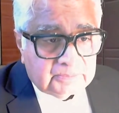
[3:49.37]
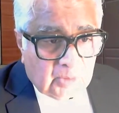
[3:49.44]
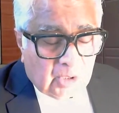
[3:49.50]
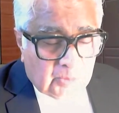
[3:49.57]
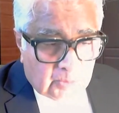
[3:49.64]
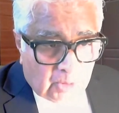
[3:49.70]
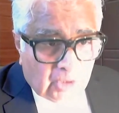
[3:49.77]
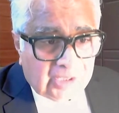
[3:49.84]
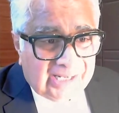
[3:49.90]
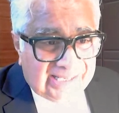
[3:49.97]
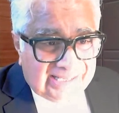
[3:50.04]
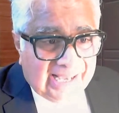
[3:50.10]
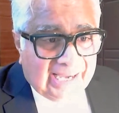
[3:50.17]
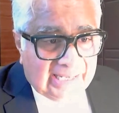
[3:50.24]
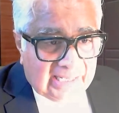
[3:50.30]

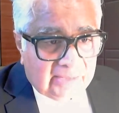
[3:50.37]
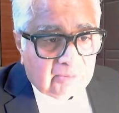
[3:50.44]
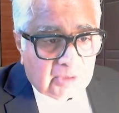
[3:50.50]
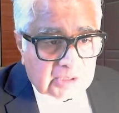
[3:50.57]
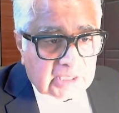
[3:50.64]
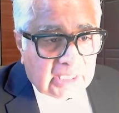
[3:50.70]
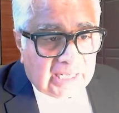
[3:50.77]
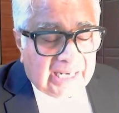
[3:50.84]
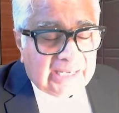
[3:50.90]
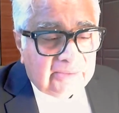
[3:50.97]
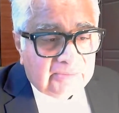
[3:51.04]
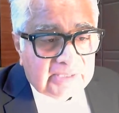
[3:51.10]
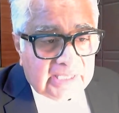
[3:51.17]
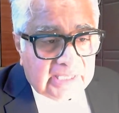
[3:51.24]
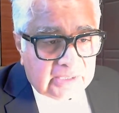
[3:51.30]
Broadly, the idea was
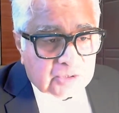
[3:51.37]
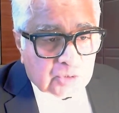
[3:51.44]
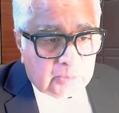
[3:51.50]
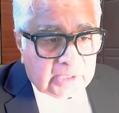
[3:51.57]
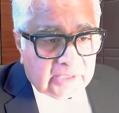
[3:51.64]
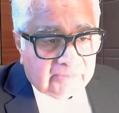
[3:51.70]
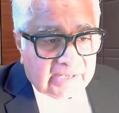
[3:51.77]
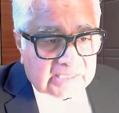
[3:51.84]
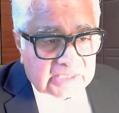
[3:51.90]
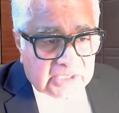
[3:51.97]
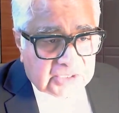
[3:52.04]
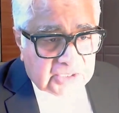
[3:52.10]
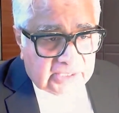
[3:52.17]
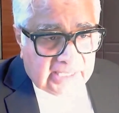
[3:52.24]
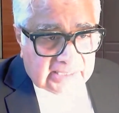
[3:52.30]
aligned with the instrument of
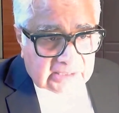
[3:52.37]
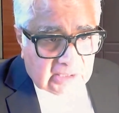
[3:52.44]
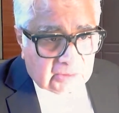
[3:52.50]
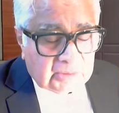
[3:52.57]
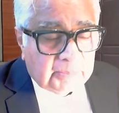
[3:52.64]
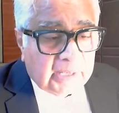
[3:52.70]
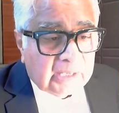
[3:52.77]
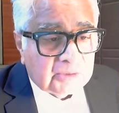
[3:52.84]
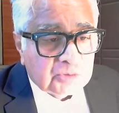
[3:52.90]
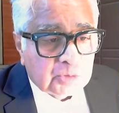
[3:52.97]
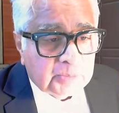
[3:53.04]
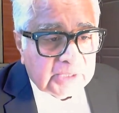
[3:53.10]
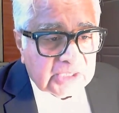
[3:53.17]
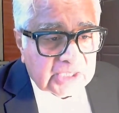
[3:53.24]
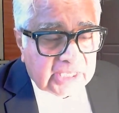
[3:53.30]
accession. That's how the
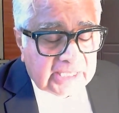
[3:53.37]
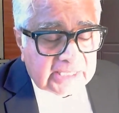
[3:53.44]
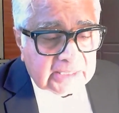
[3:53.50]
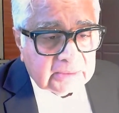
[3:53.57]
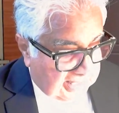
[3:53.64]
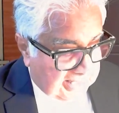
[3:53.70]
powers will be shared.